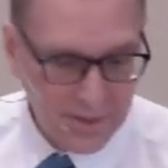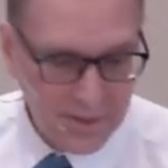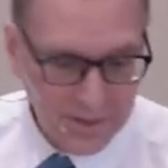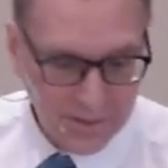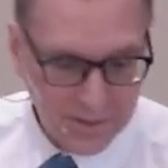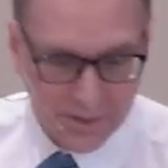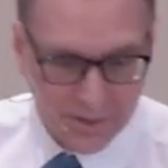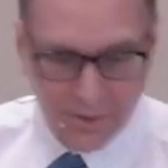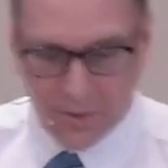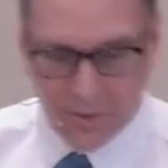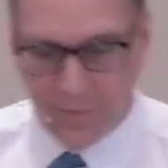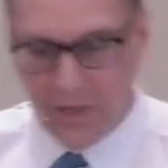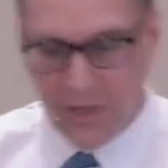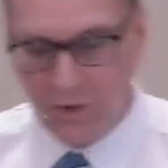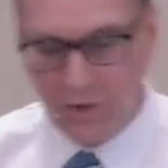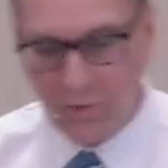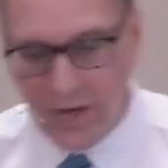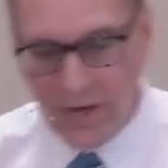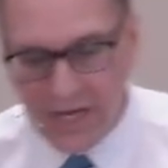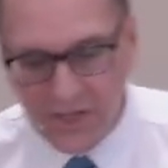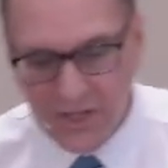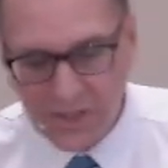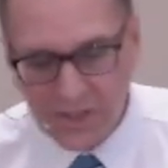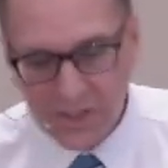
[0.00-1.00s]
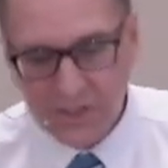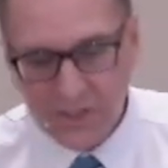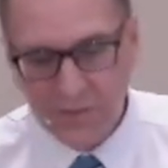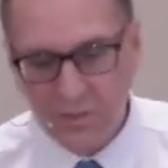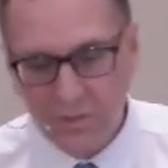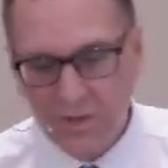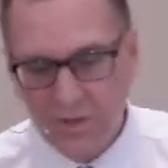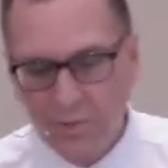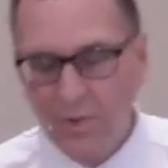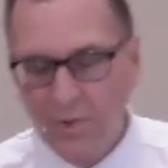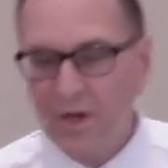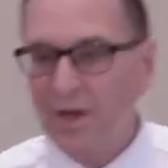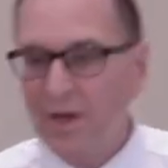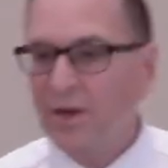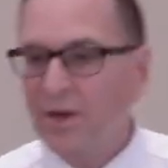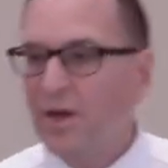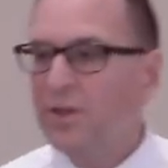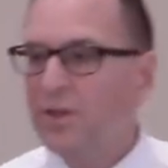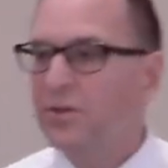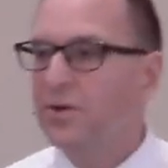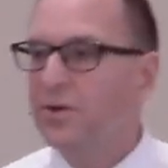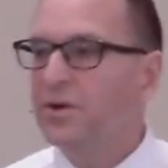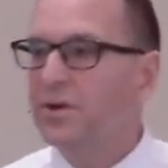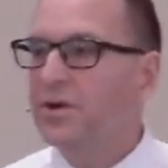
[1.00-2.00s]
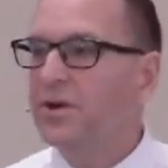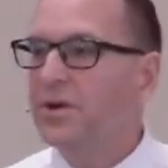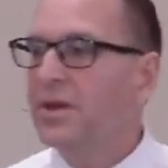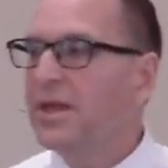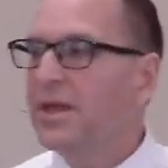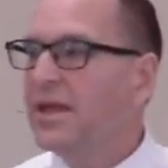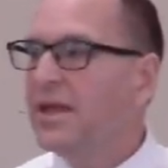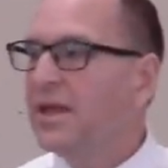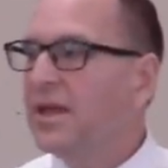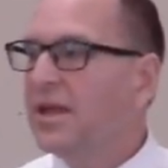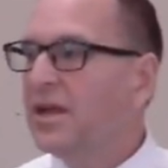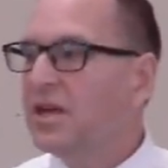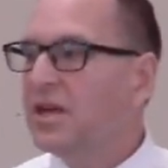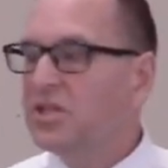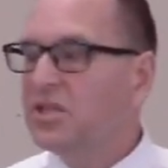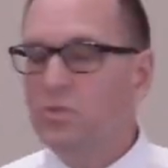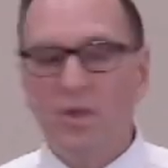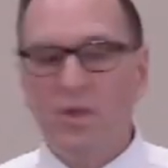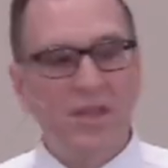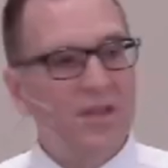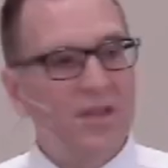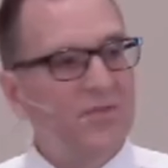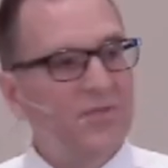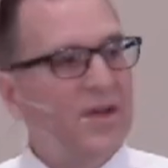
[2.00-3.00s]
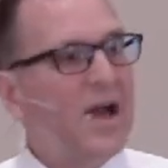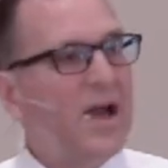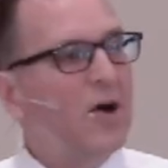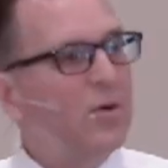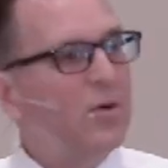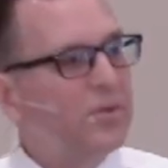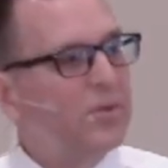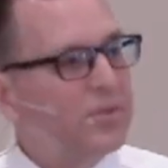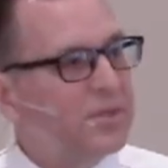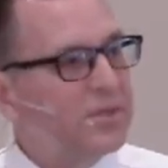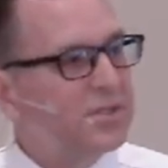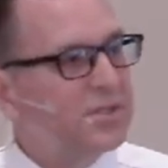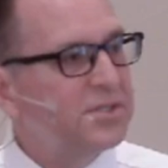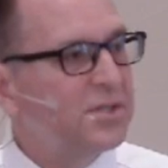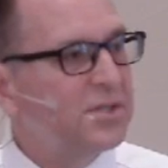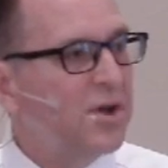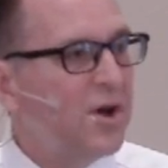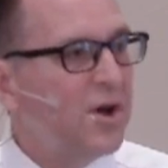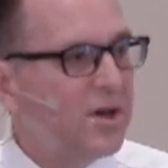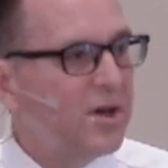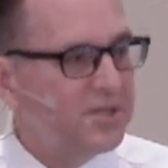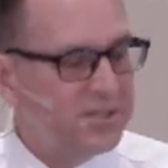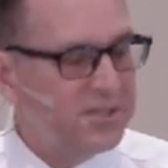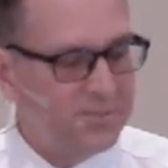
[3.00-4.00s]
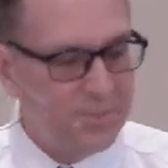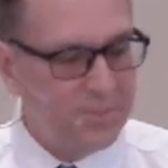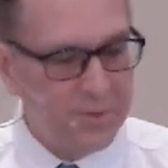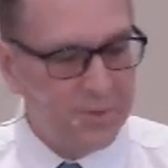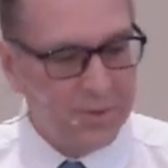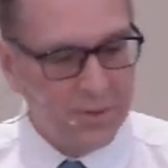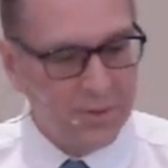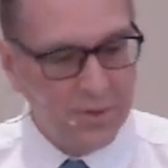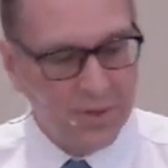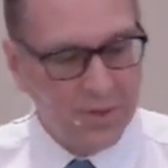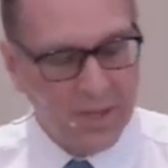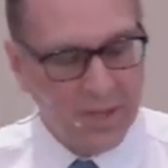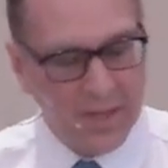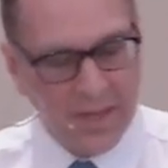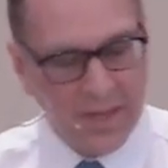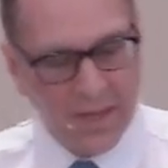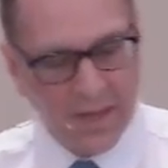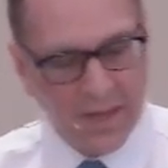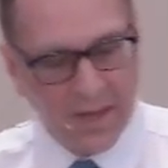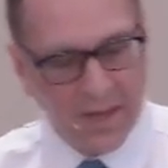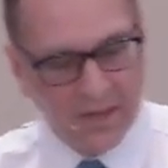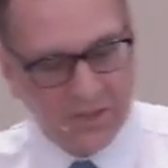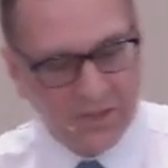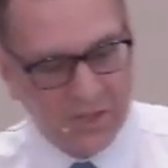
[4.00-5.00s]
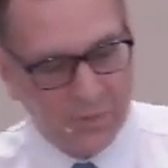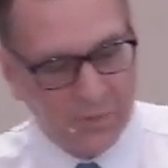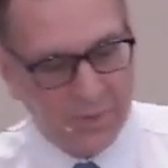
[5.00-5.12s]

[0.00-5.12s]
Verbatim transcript: And so to be gracious with one another as we live out this gospel as a